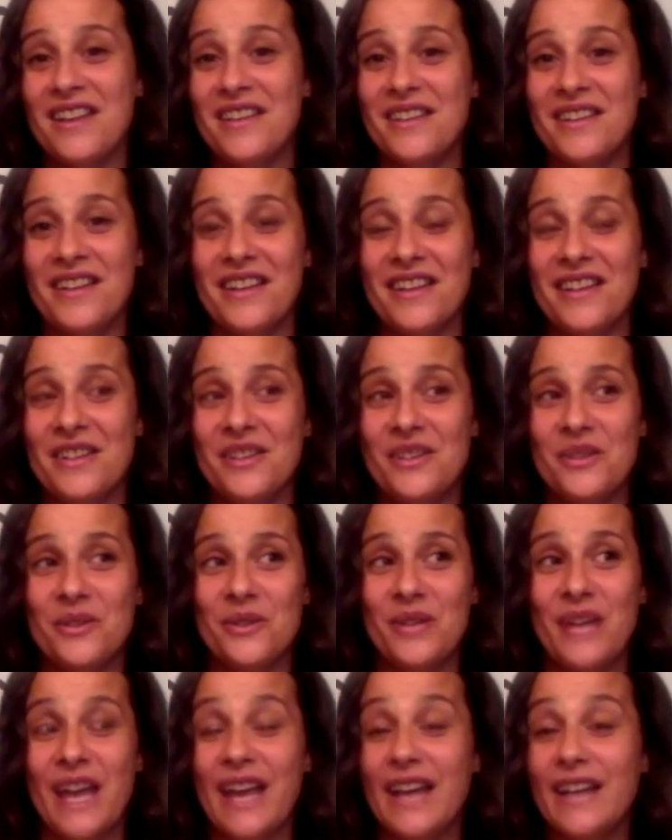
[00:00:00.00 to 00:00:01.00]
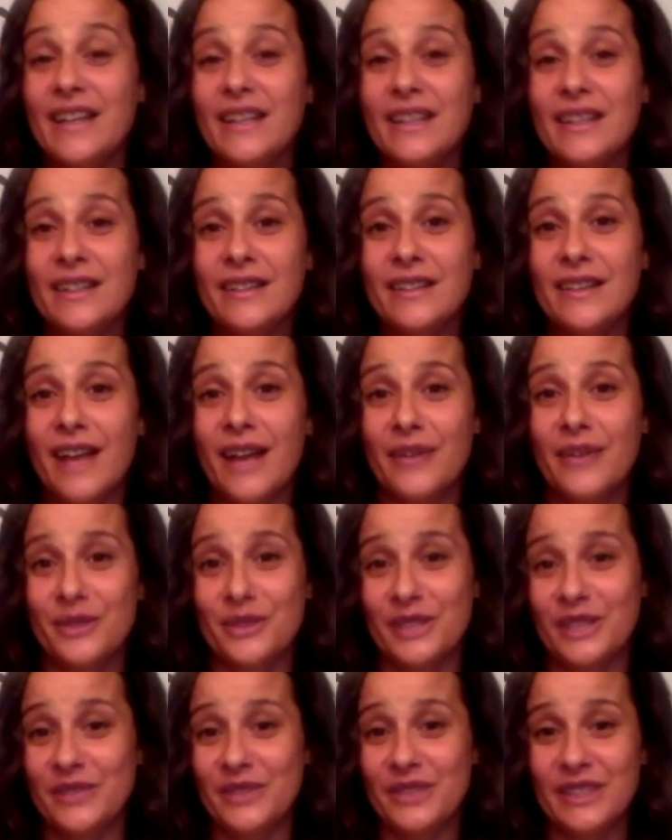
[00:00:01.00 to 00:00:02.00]
you know, Haiti, after
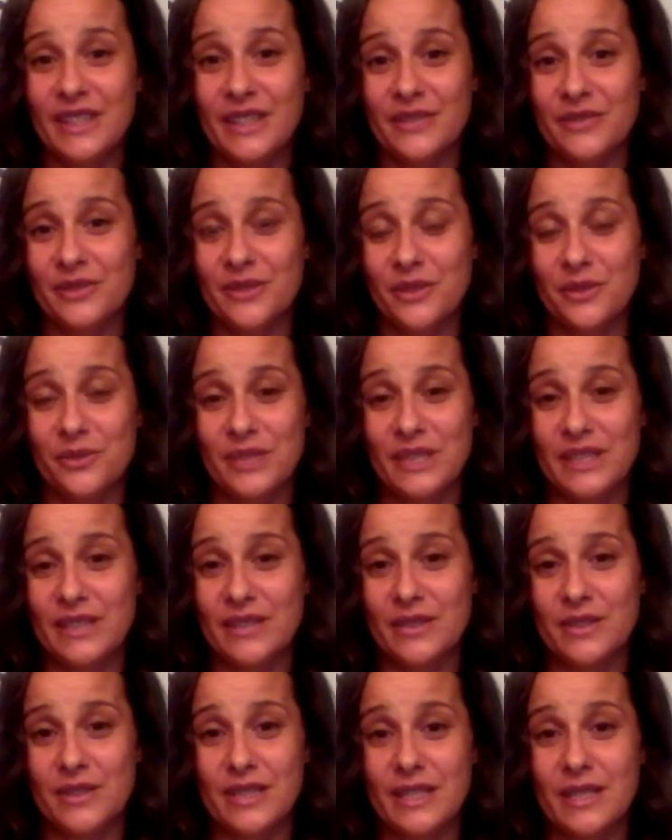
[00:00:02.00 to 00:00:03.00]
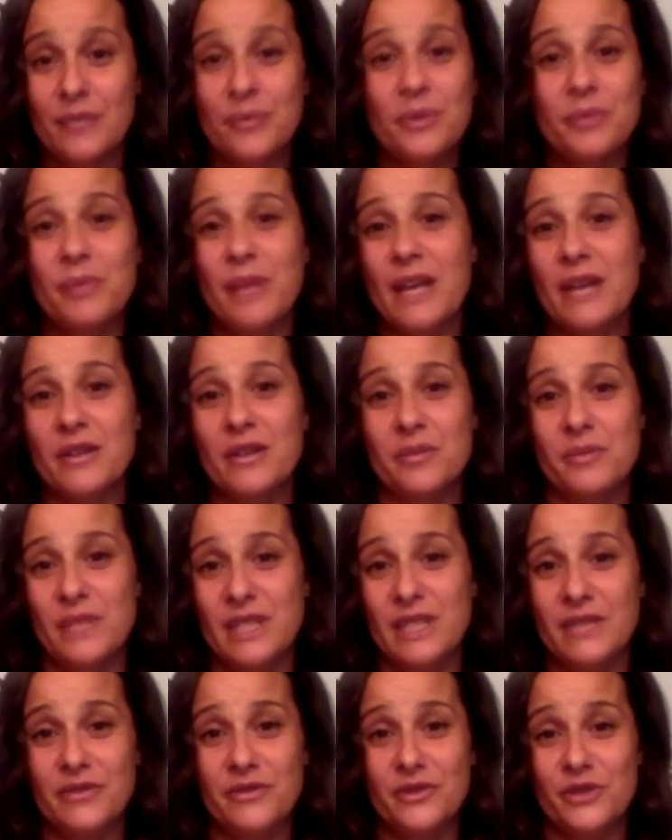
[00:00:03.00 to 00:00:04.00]
living there for 3 years, it prepared
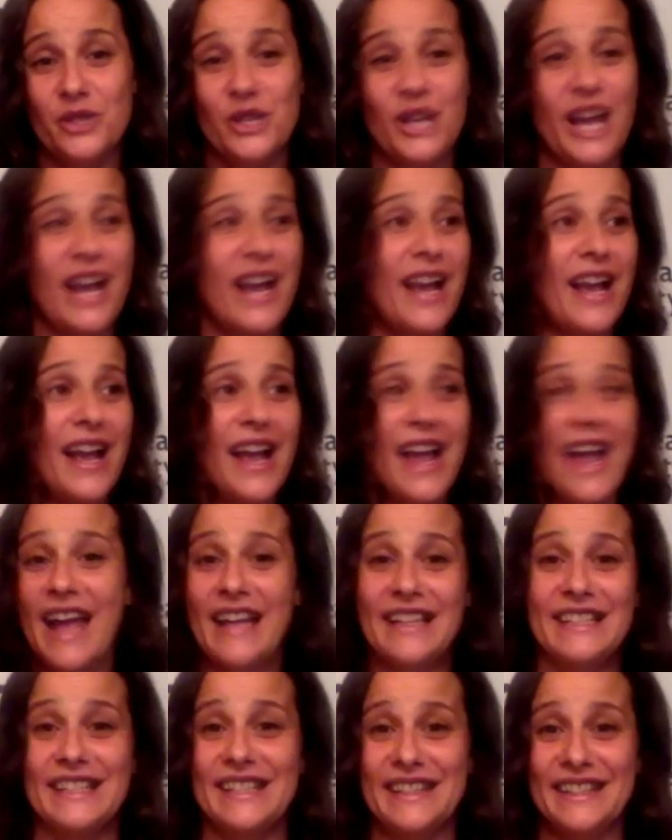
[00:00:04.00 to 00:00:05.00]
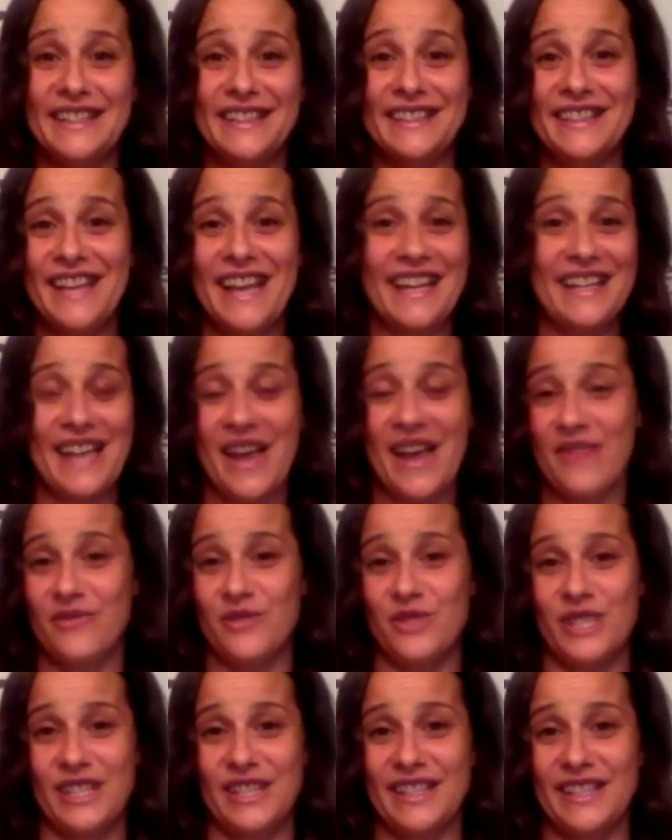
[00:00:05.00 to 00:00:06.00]
me for anything and
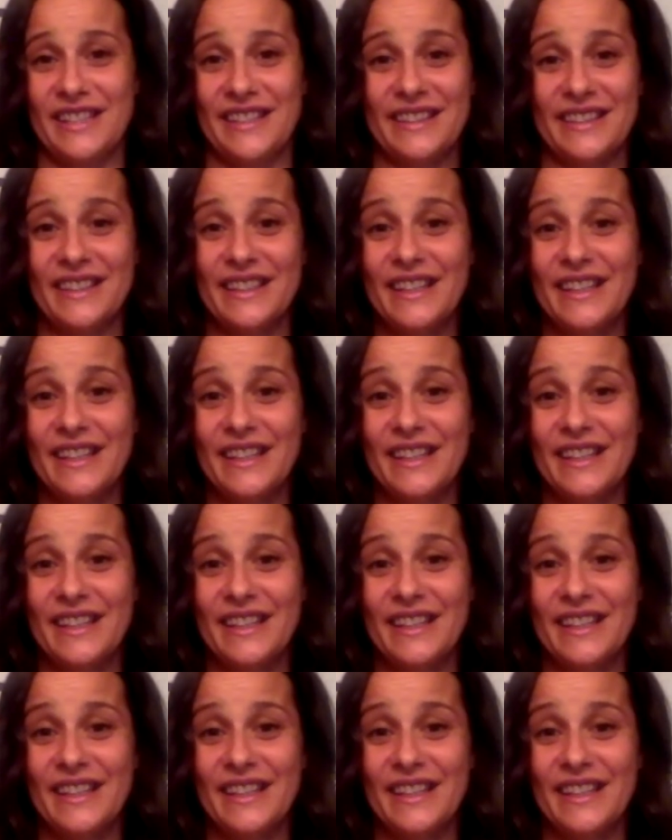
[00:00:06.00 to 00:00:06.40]
everything.